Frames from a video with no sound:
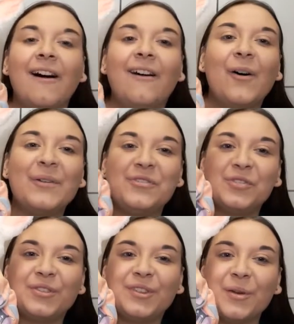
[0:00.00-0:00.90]
Oh, he's
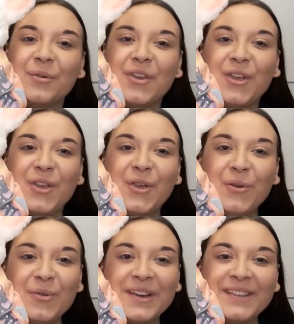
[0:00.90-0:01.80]
just so
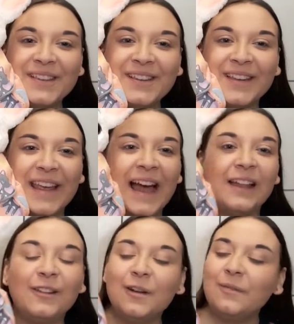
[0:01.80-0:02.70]
cute, isn't he?
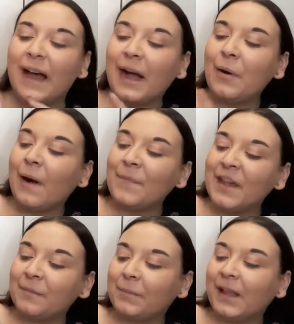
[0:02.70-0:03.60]
I love how on
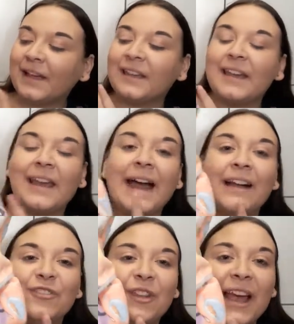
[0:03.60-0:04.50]
his blanket it
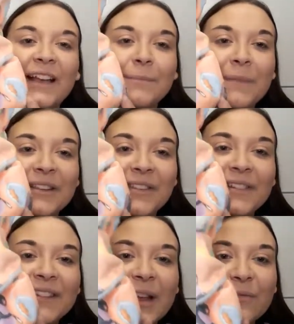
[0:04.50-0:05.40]
actually has mittens